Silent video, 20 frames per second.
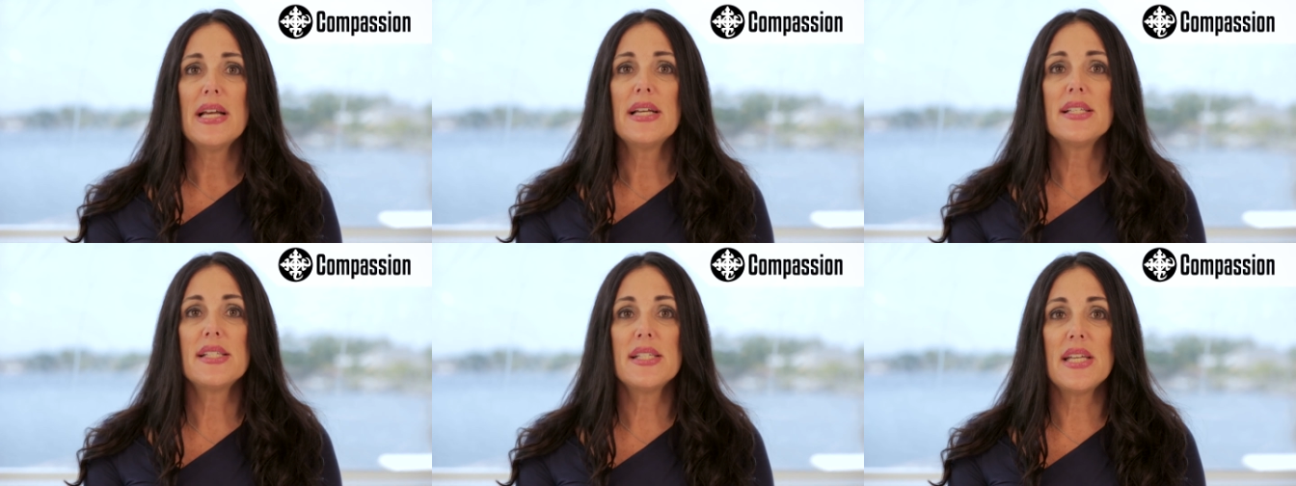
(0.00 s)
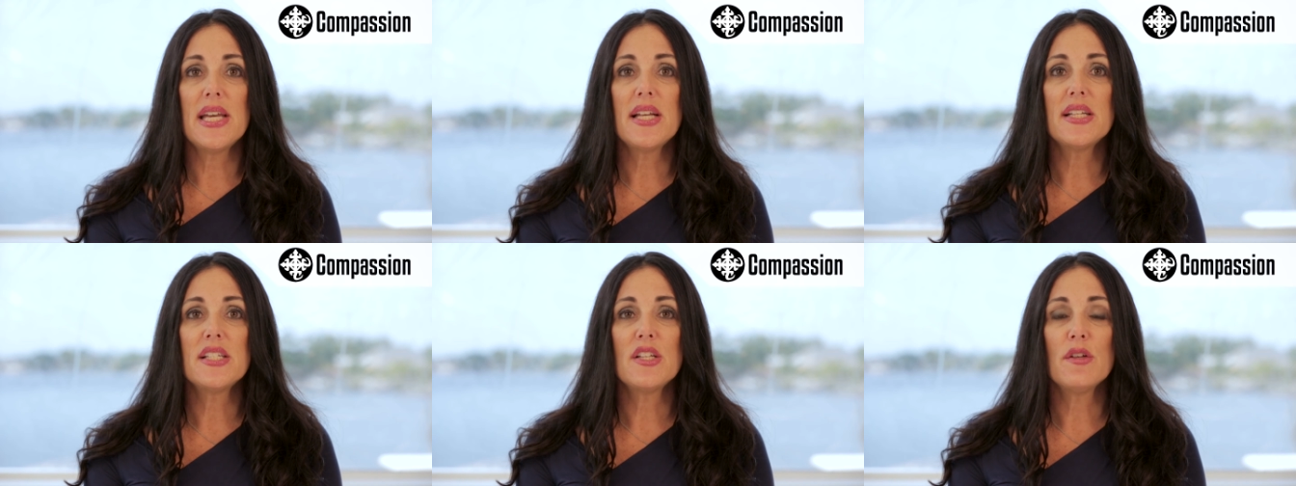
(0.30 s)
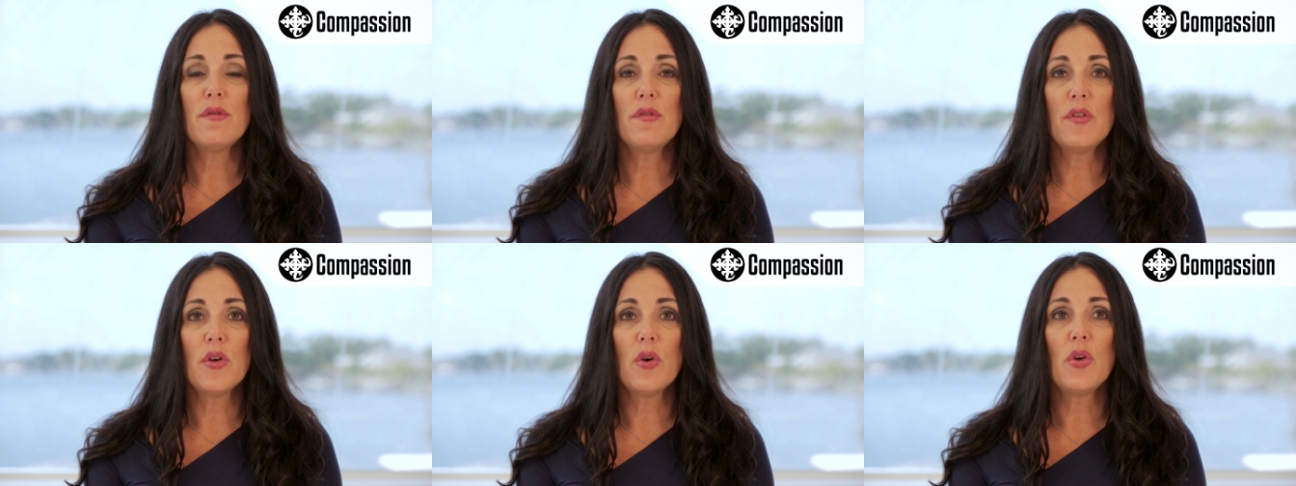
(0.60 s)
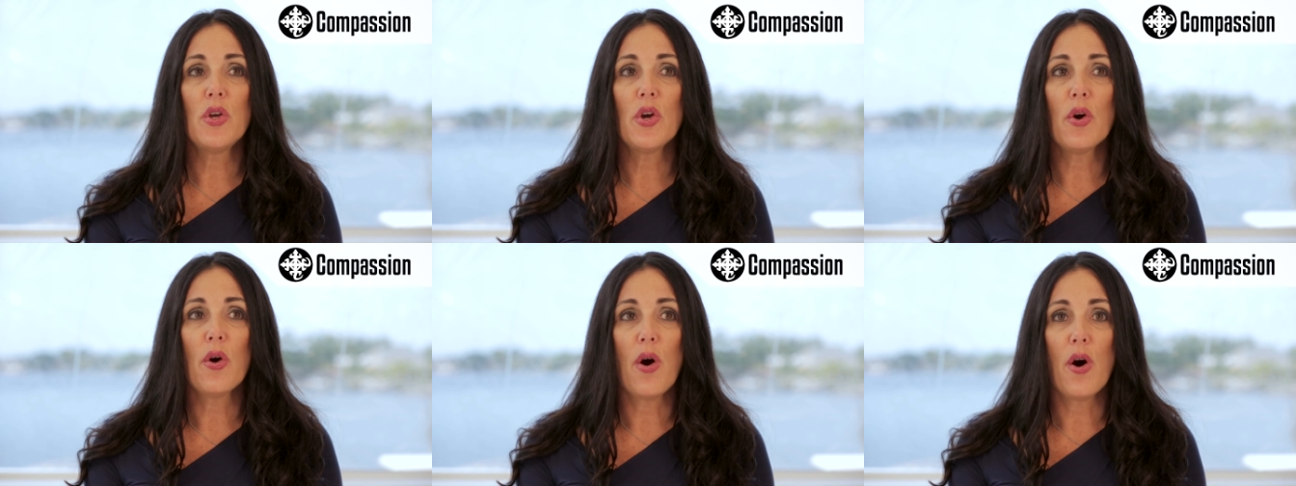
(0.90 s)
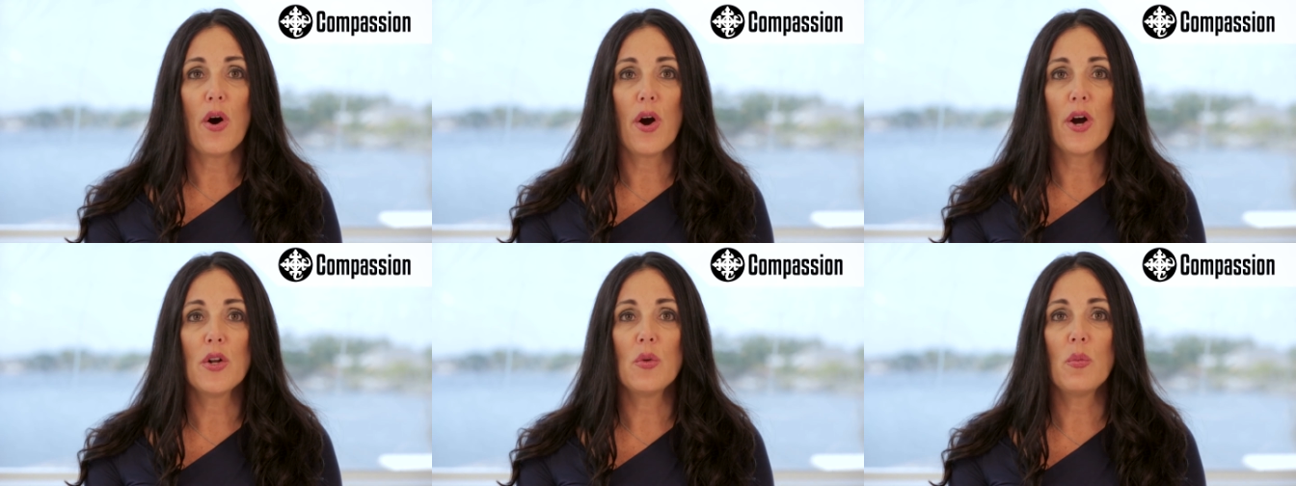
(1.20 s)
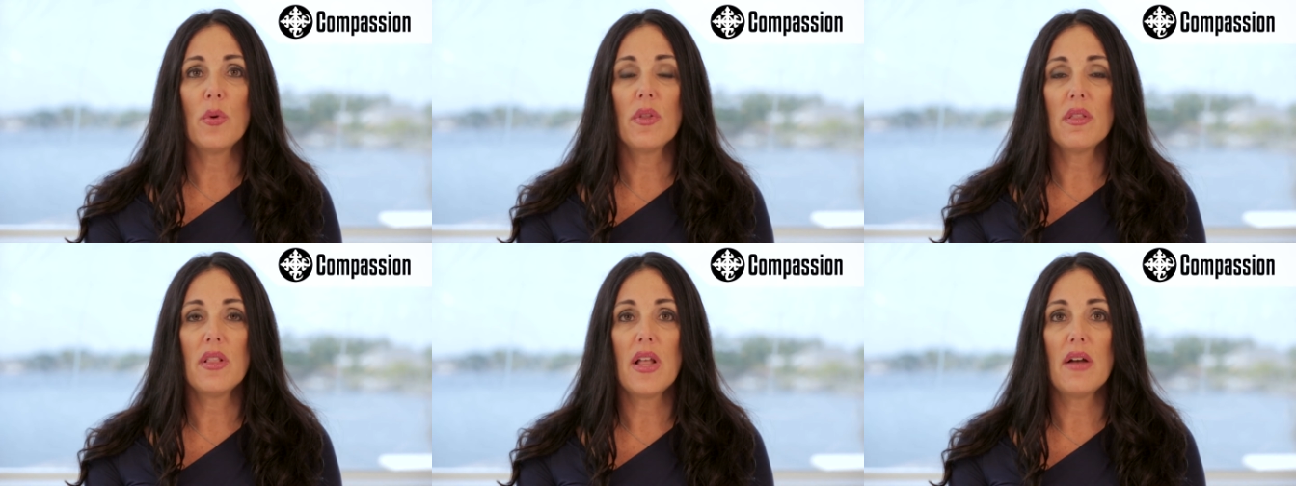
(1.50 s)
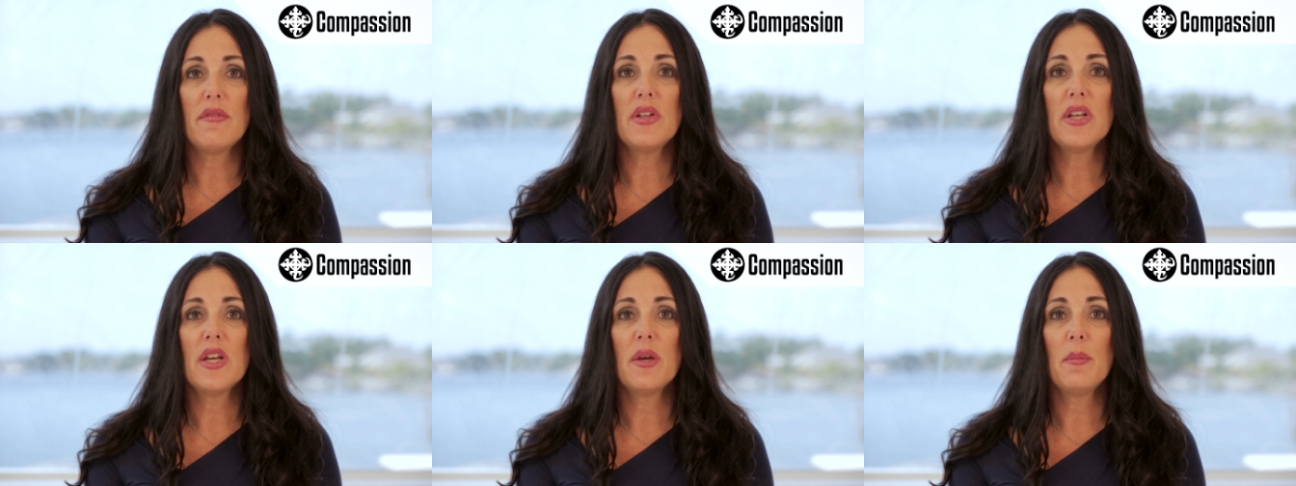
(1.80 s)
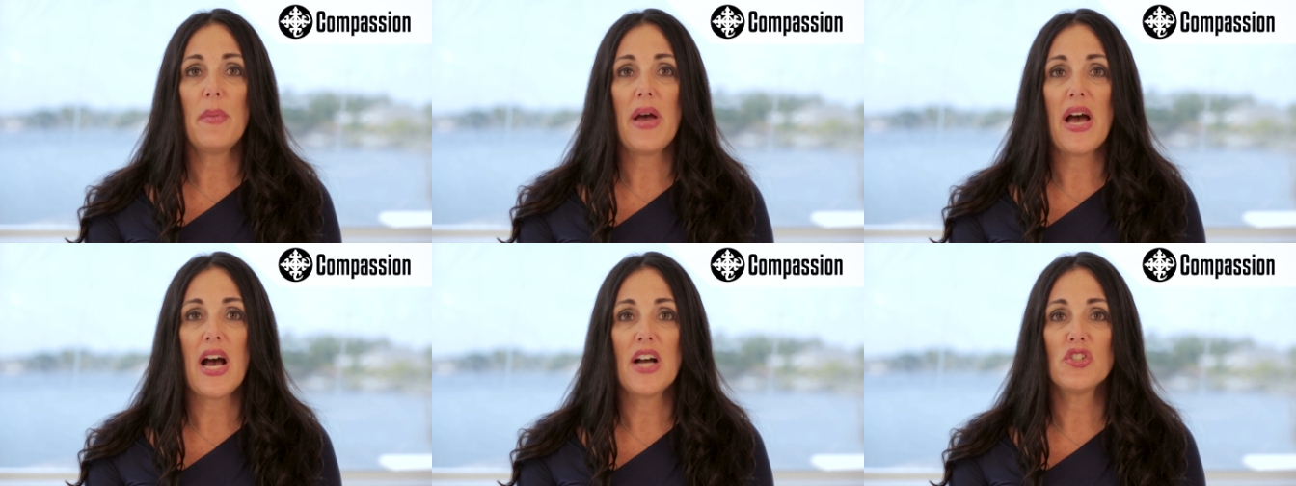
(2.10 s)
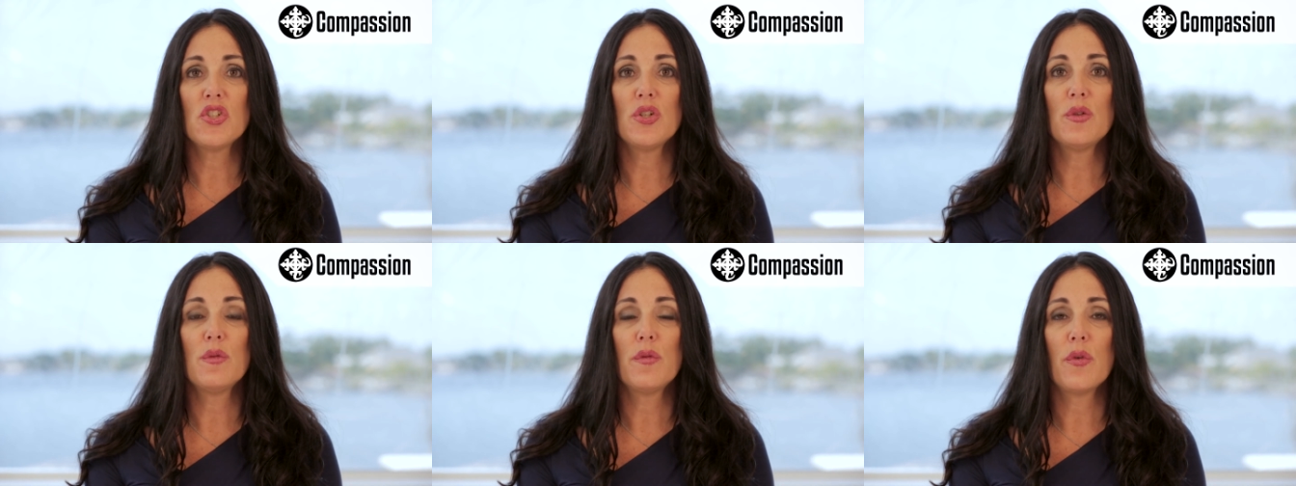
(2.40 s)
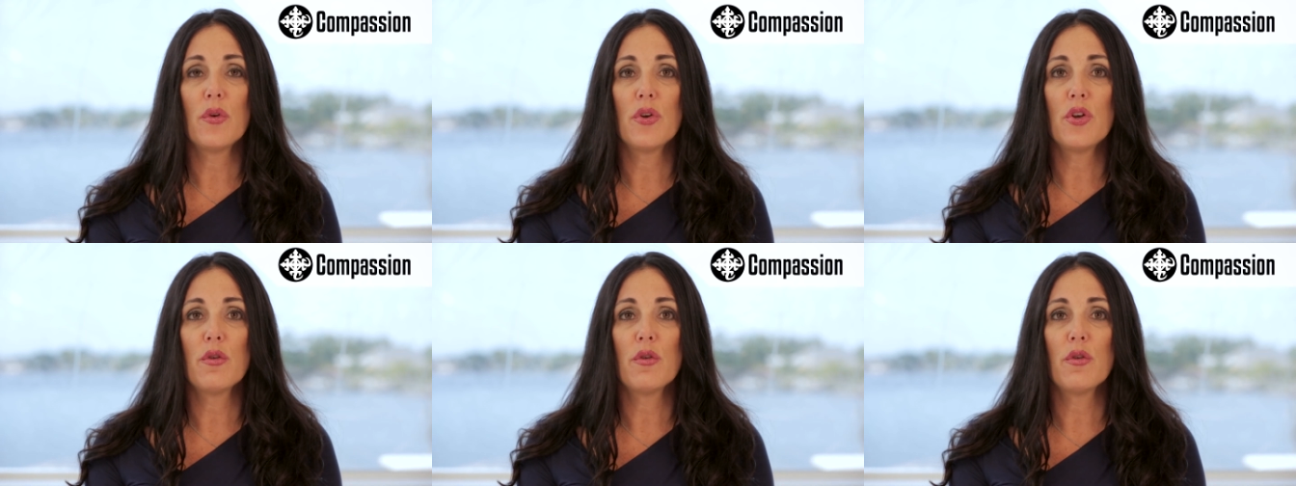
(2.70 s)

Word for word: Seek to fill your heart with love and compassion for